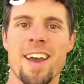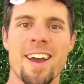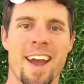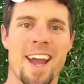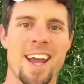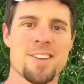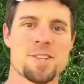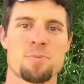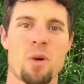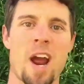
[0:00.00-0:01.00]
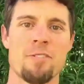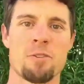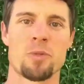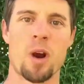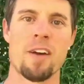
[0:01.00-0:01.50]
Hey, this is Brandon
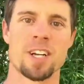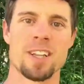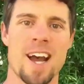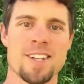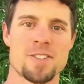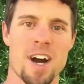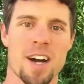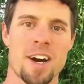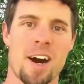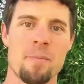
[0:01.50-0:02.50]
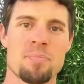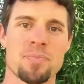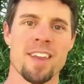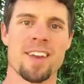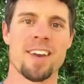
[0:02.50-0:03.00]
from thrivingalliance.com.
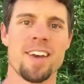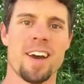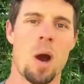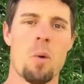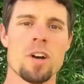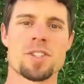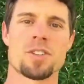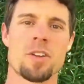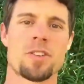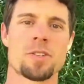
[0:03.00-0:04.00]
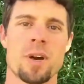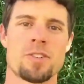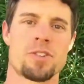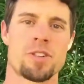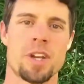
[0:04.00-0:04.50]
I want to start this
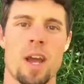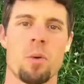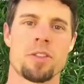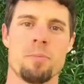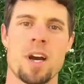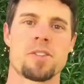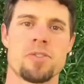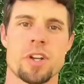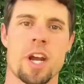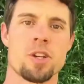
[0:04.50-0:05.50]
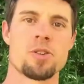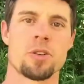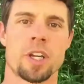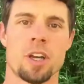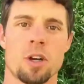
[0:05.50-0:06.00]
message today with the message that I
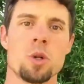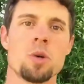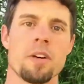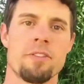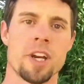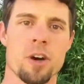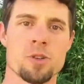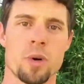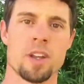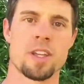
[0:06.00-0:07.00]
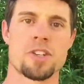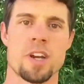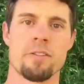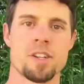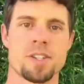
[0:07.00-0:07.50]
usually conclude the videos with each and
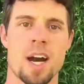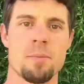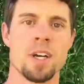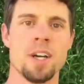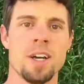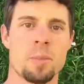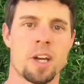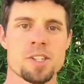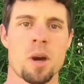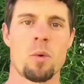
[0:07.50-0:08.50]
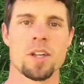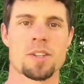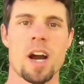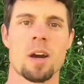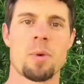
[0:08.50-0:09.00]
every time, because I want to
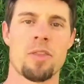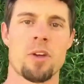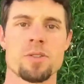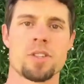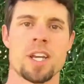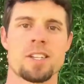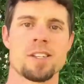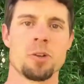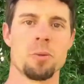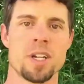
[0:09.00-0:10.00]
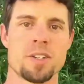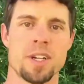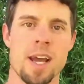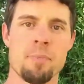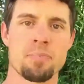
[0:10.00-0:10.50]
talk about those things a little bit
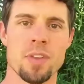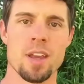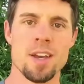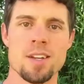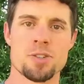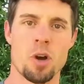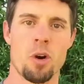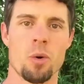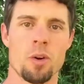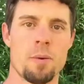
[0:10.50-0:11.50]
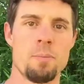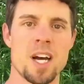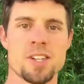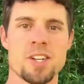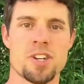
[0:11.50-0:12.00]
today. So the
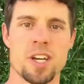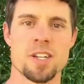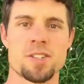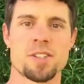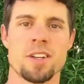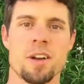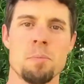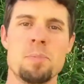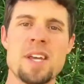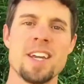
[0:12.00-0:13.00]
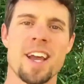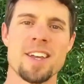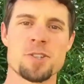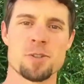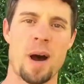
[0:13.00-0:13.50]
message is be
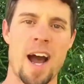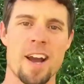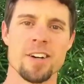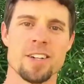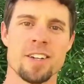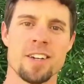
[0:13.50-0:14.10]
inspired,